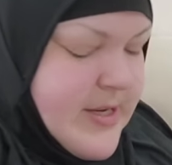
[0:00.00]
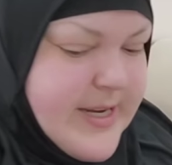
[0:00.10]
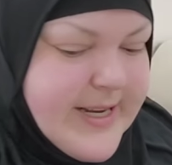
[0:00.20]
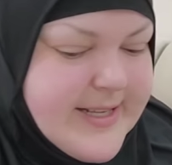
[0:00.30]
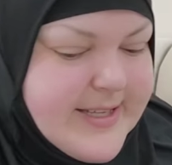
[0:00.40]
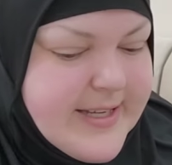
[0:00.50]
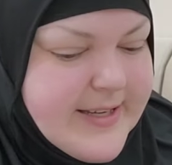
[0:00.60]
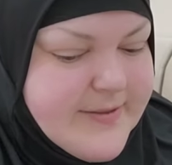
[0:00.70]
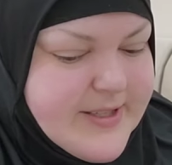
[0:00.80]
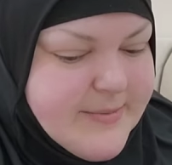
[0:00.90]
I guess it
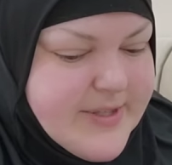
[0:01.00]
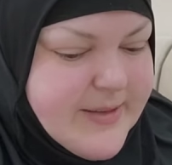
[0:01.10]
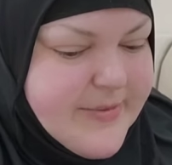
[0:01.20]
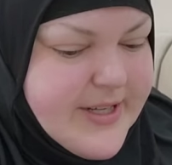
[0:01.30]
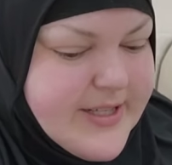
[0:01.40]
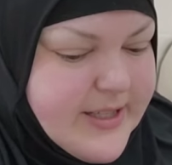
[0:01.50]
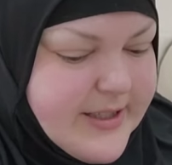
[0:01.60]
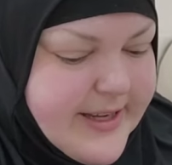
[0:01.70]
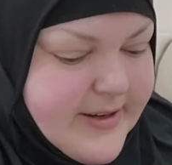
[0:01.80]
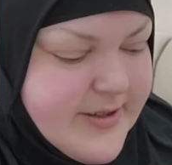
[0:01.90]
gives them something to
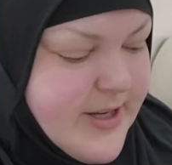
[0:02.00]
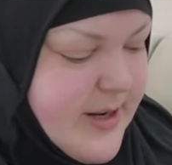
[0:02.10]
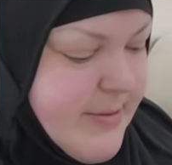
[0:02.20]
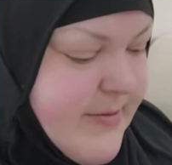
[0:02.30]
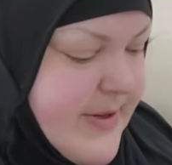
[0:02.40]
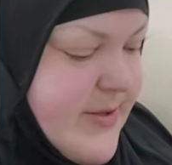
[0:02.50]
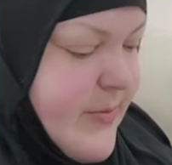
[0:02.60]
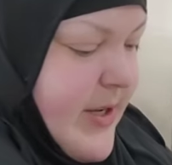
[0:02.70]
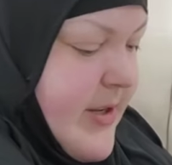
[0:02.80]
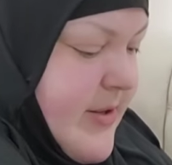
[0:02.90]
lay on top of as
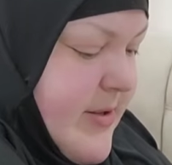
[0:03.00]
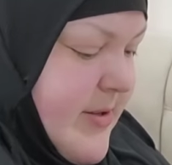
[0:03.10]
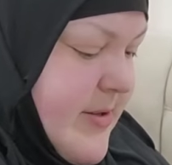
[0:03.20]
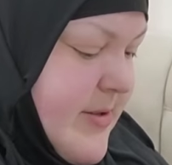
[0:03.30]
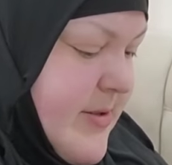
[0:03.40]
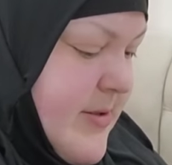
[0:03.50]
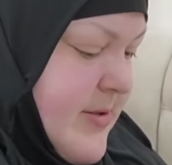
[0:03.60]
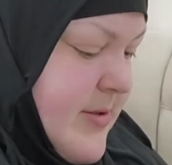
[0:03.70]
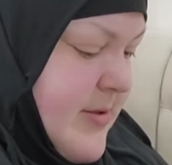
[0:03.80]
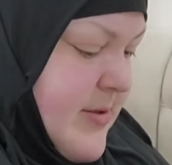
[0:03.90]
well,
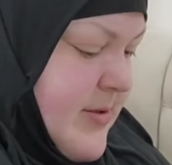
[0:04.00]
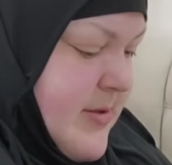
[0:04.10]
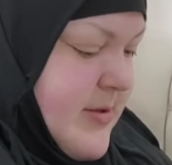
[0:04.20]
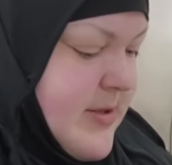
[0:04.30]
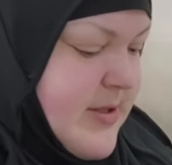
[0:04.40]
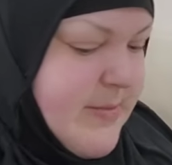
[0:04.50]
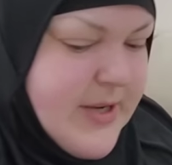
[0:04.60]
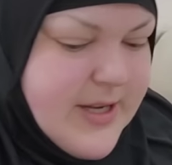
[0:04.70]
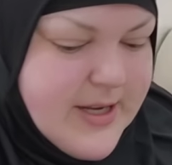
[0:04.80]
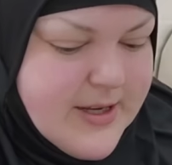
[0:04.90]
is
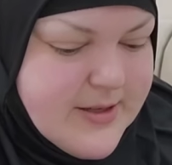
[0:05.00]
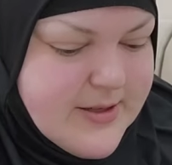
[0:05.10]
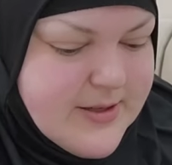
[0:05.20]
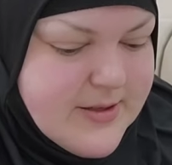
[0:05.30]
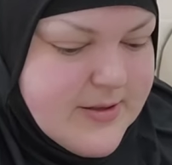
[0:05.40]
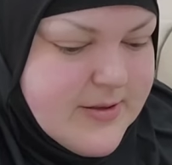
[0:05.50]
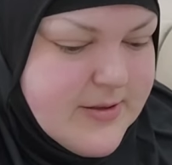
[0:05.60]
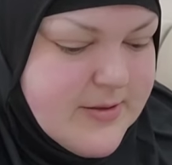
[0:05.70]
my guess.